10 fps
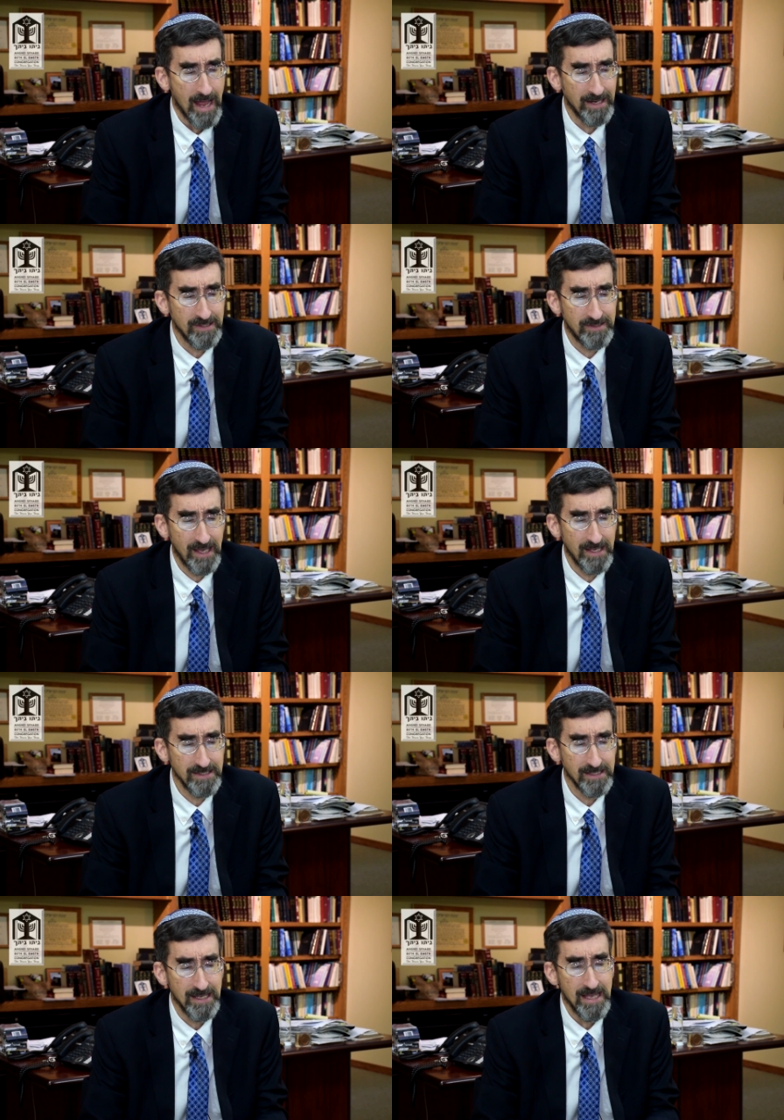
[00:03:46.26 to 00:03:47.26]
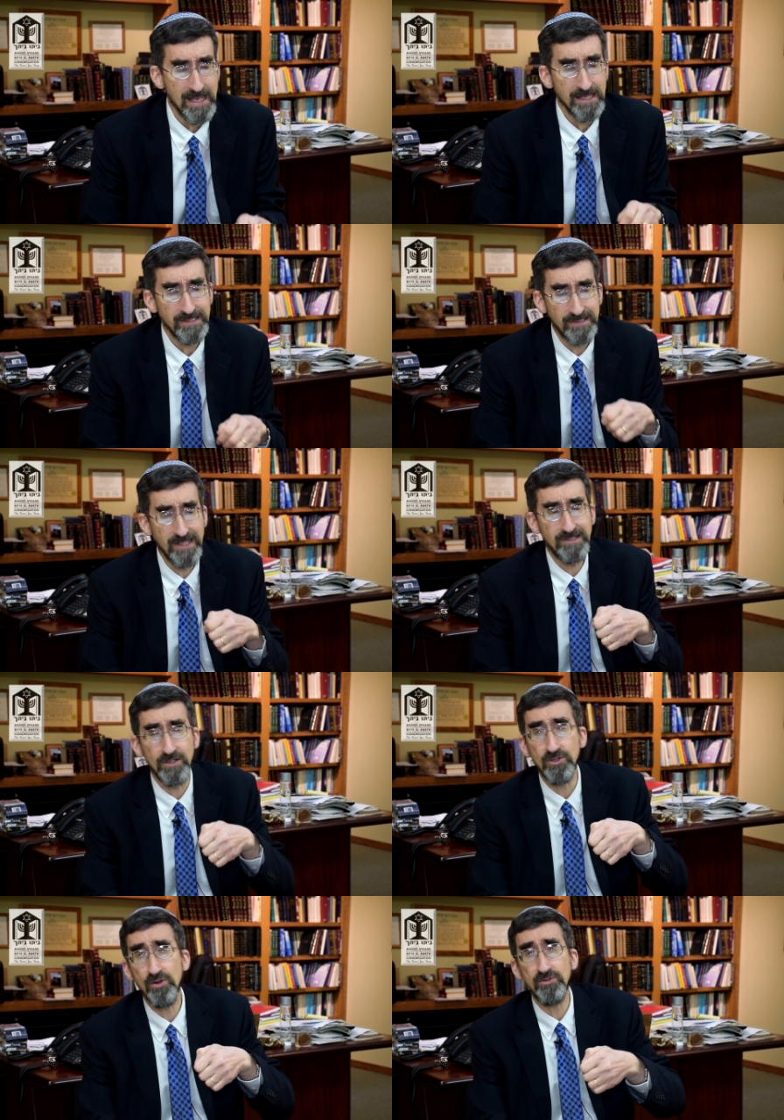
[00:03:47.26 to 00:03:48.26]
And he says, since the
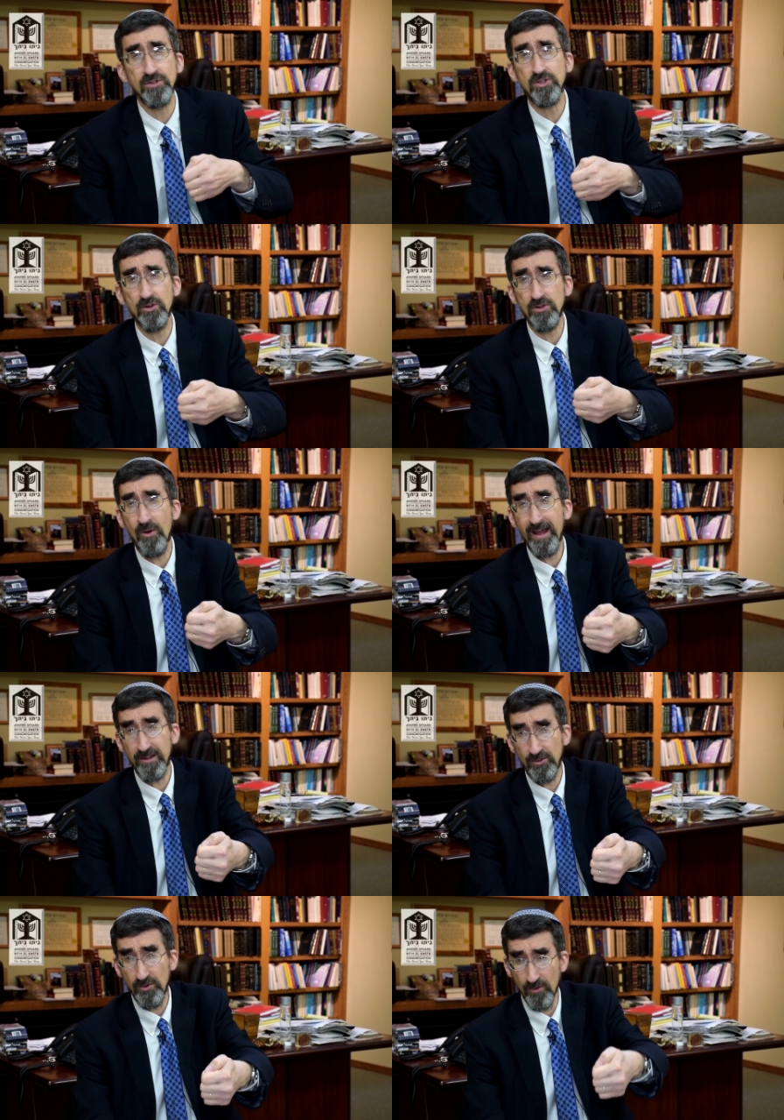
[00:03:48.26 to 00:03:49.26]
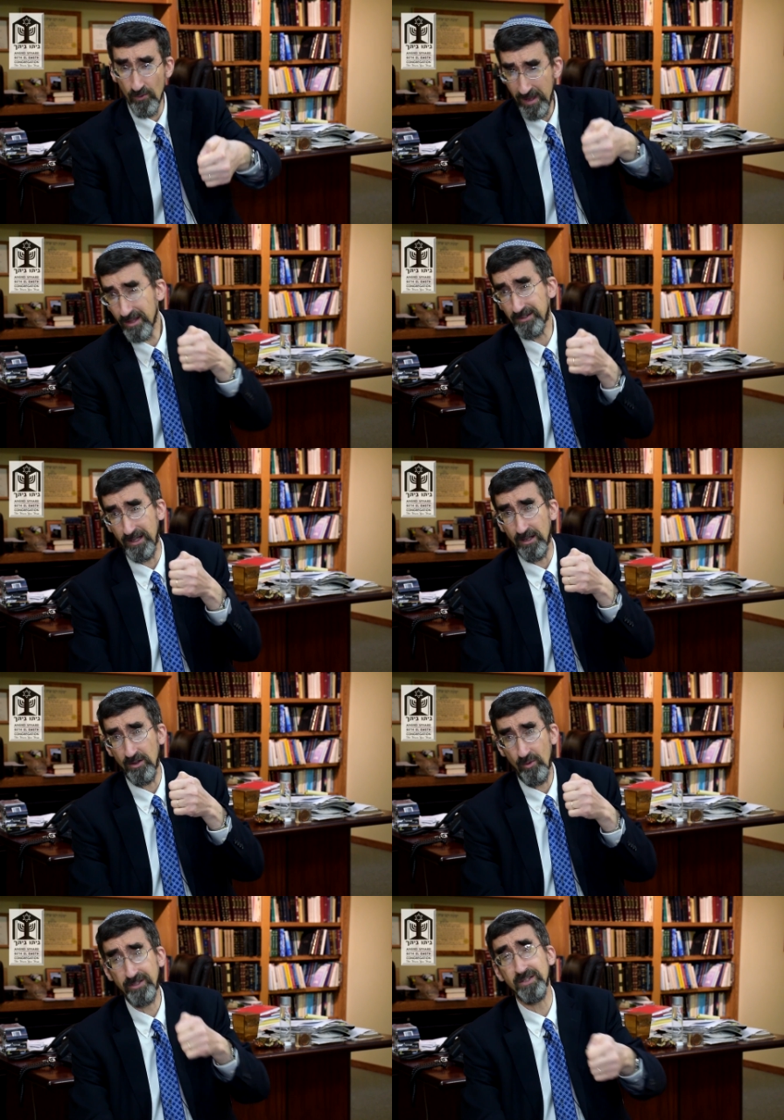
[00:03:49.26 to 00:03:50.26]
children don't know how to do the real
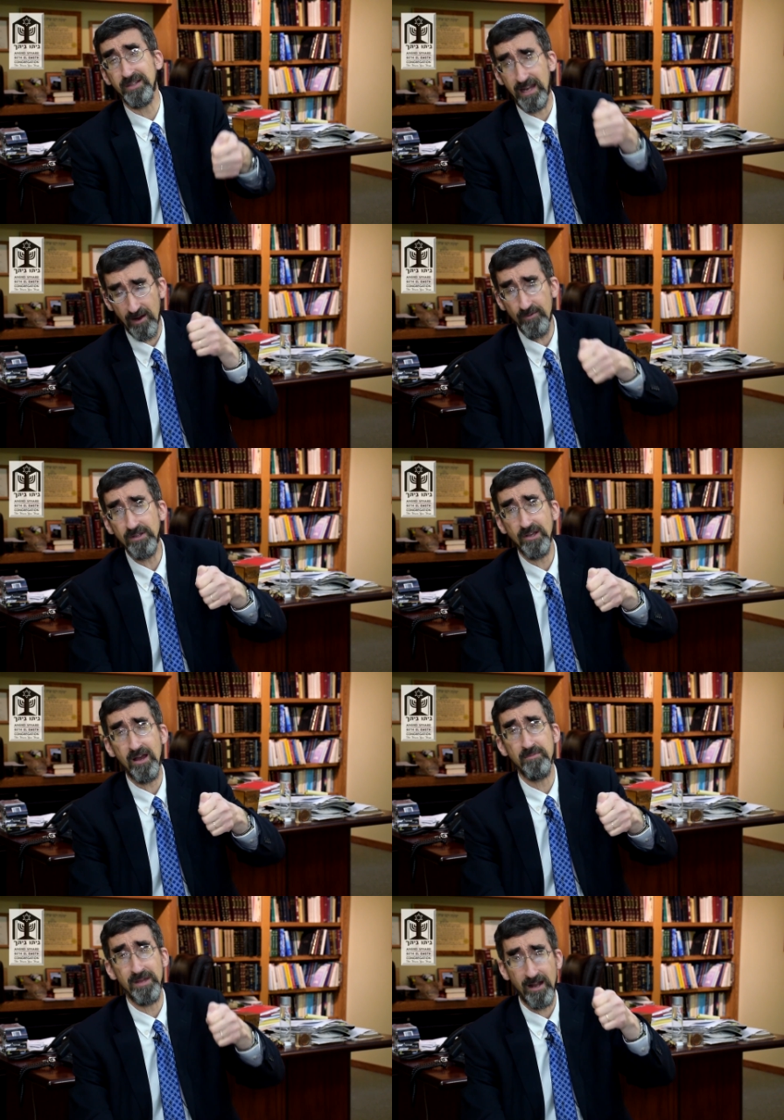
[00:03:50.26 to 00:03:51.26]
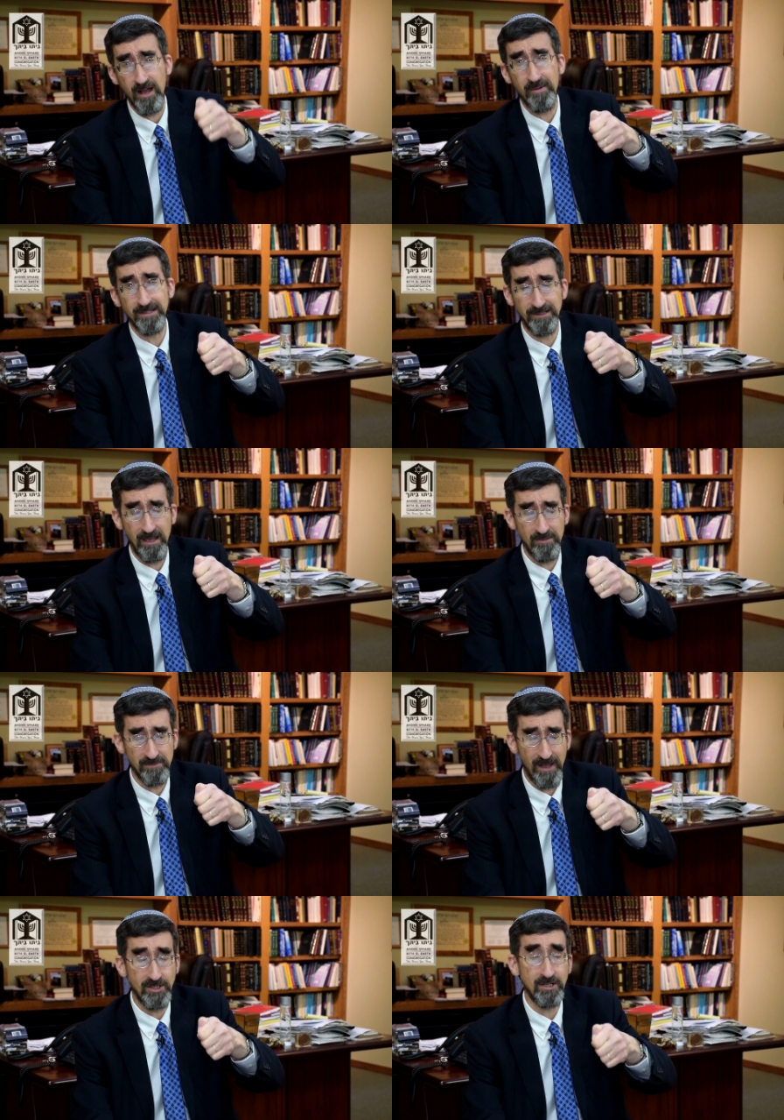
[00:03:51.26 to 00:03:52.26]
deal, which is that every time that Haman's name
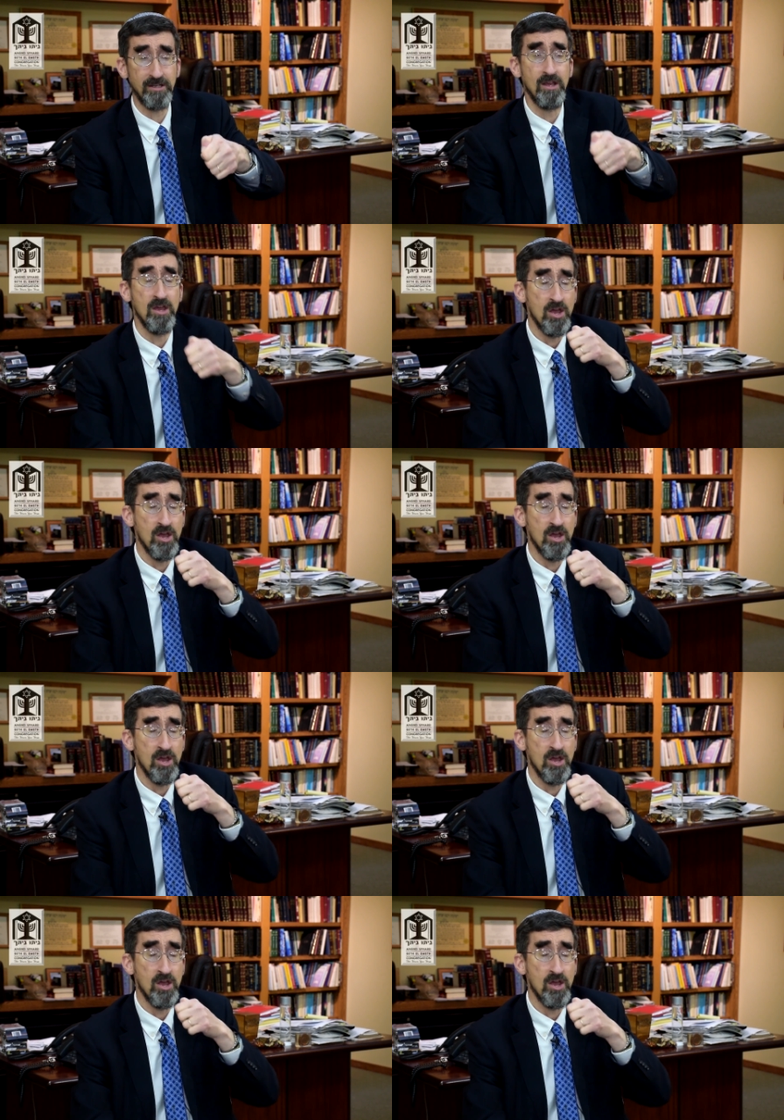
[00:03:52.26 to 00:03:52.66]
is mentioned,